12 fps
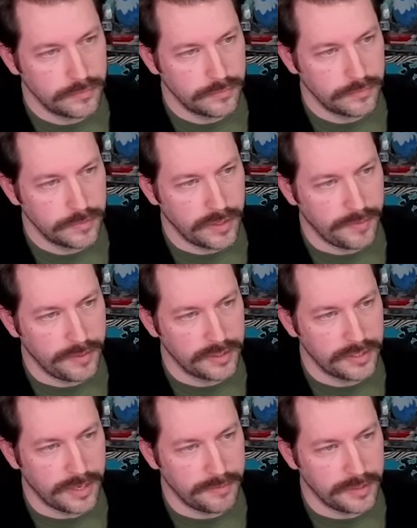
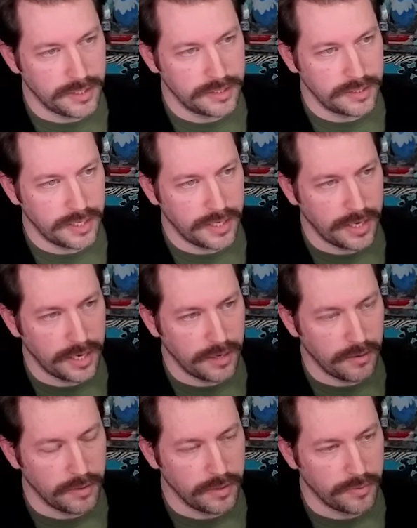Hitmontop does get a
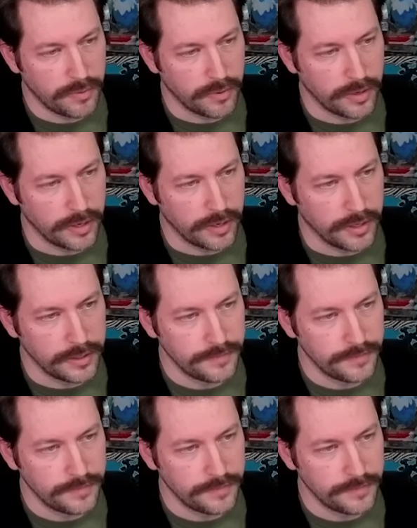KO on the Porygon.